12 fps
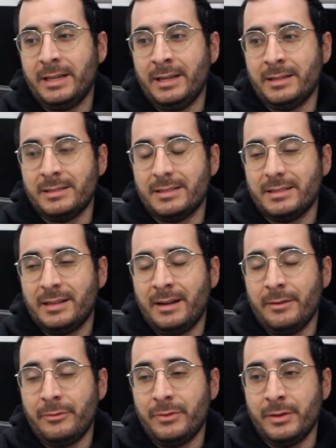and
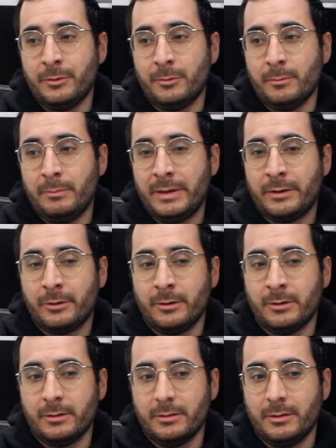I feel
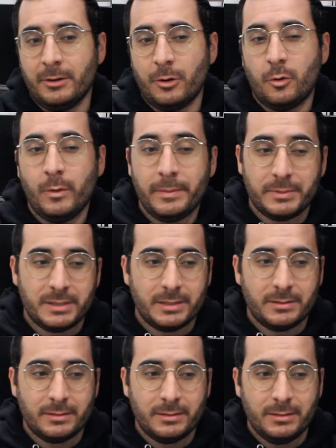better
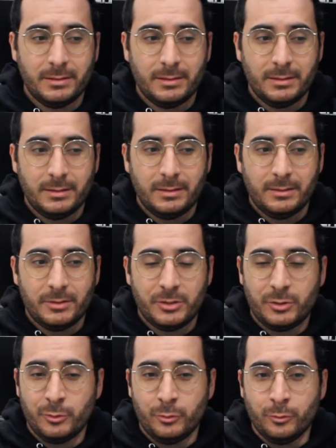equipped
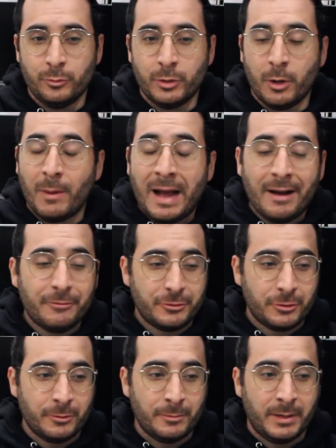to go
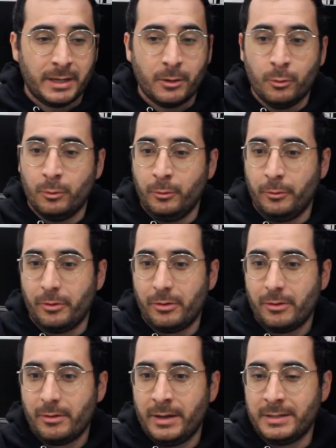after my
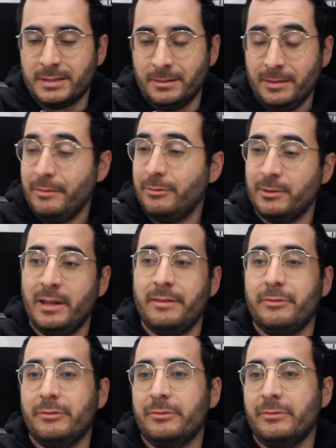goals and to live
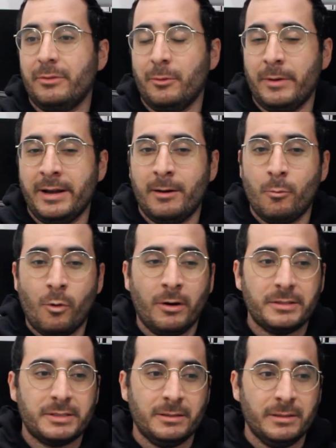life the way I
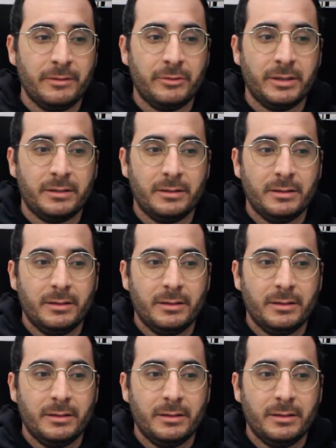want to live it